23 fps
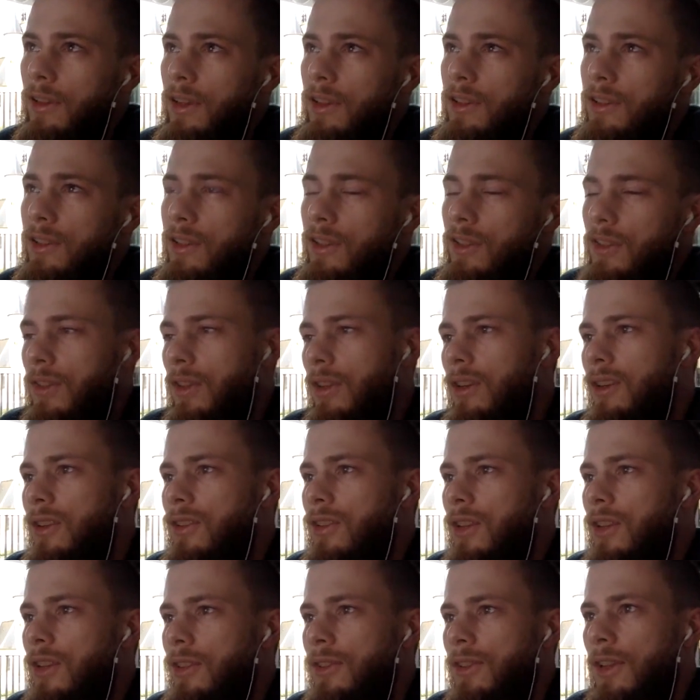is listed in the
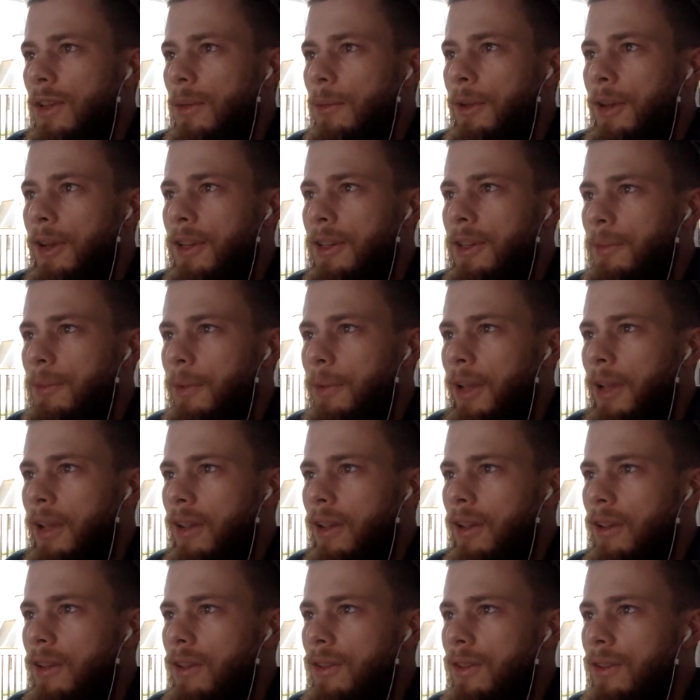JSON API spec
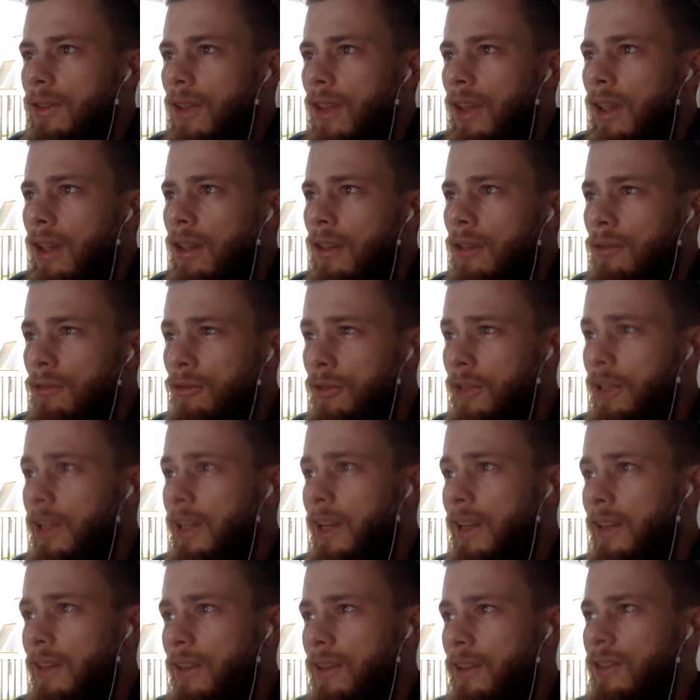is a
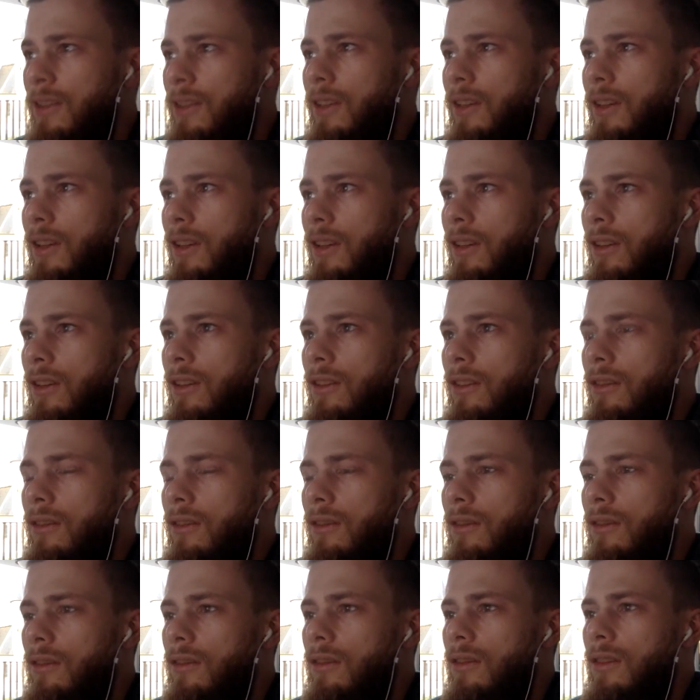related link
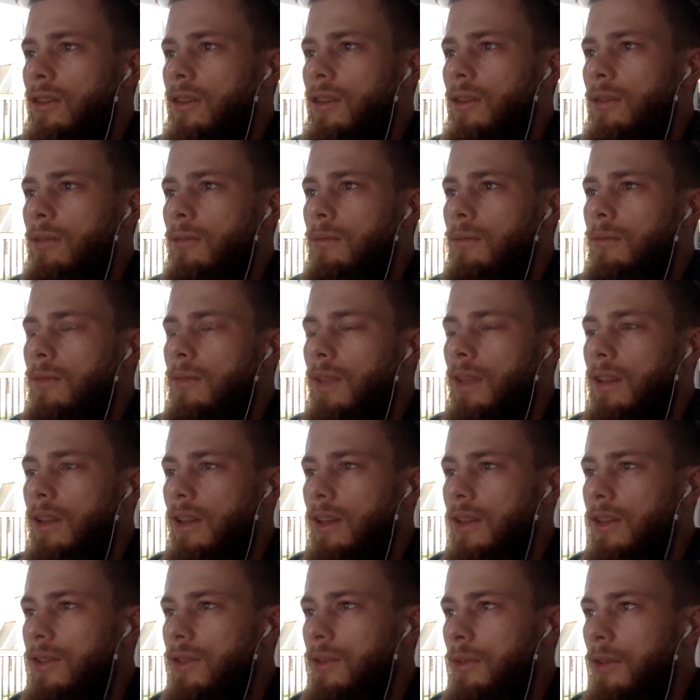that
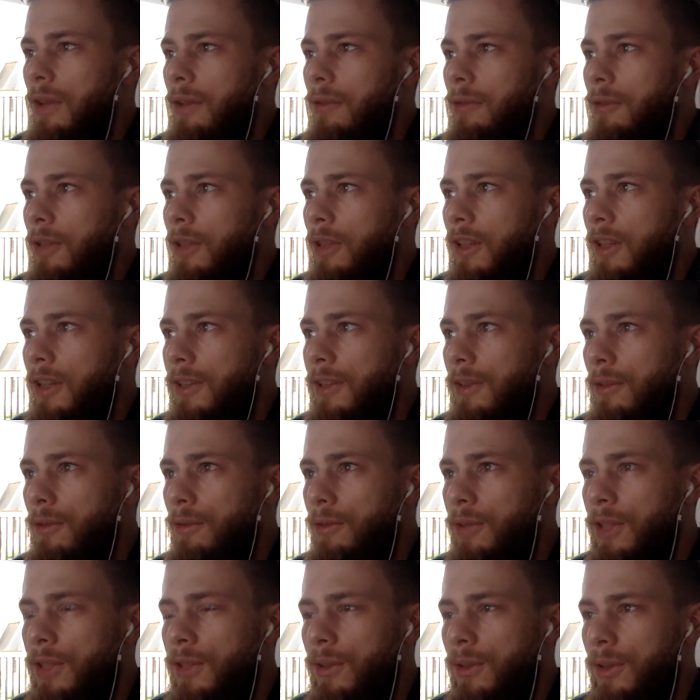links to a related
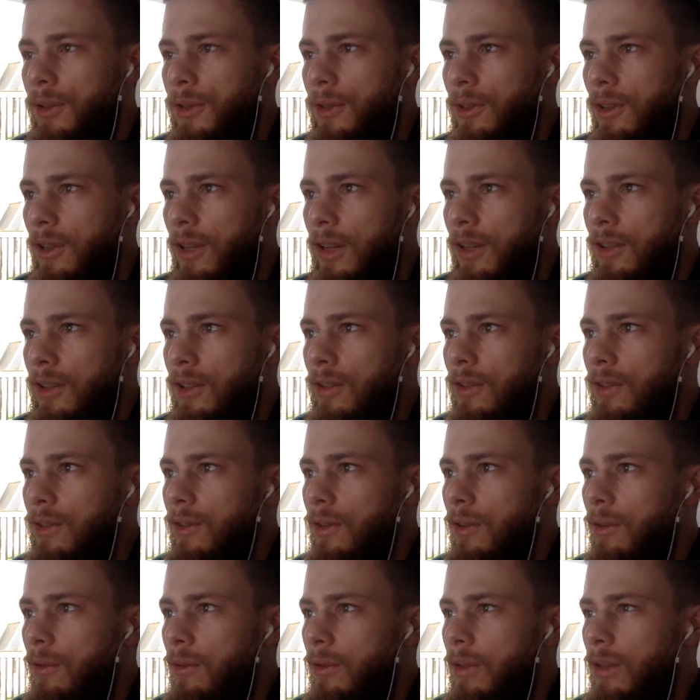resource collection.
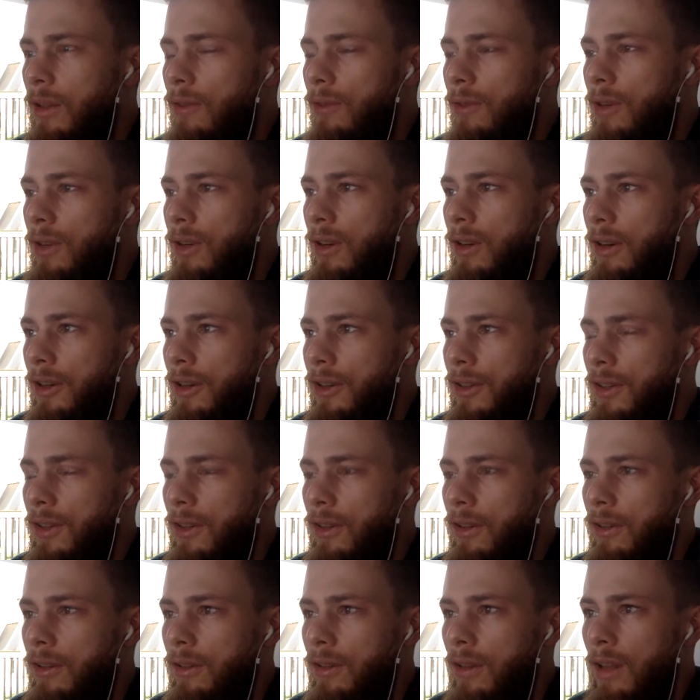So given an
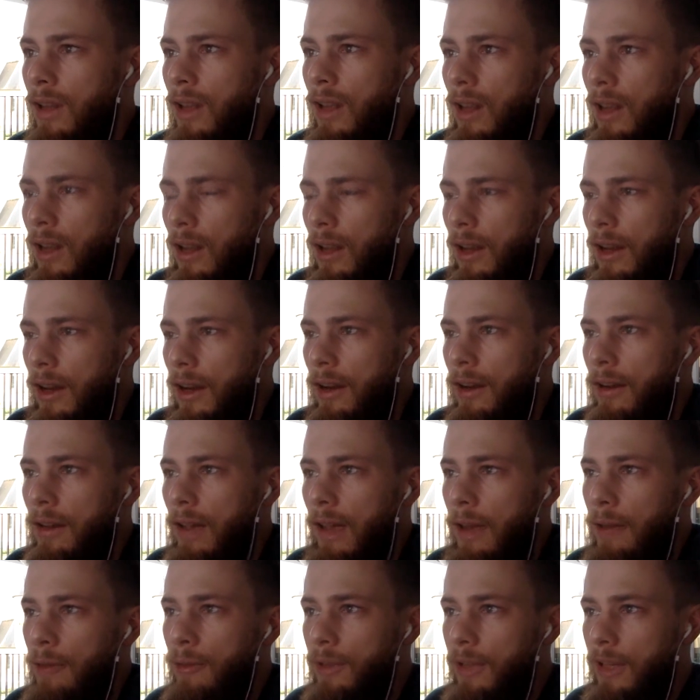article,
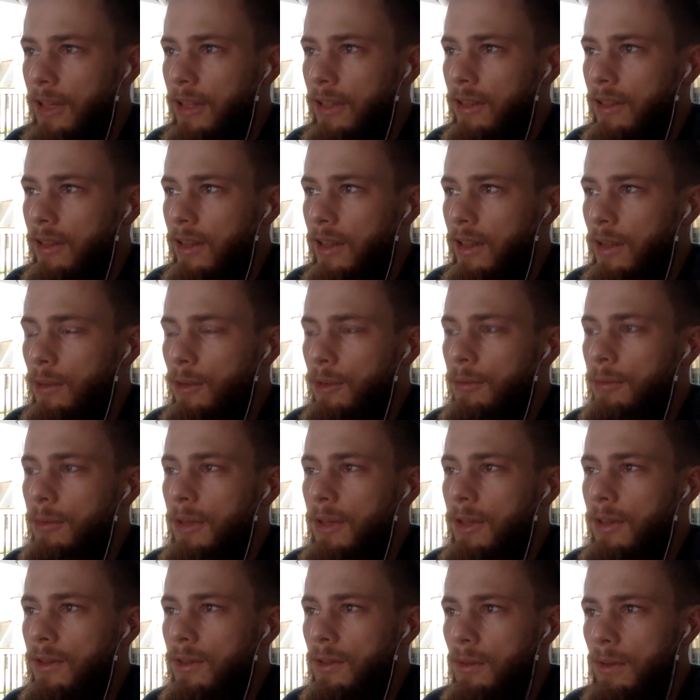a related link would
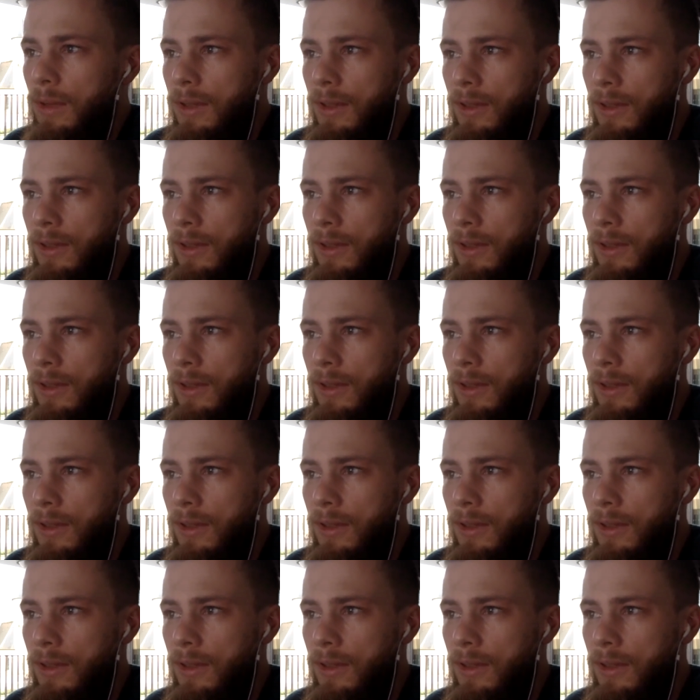be to its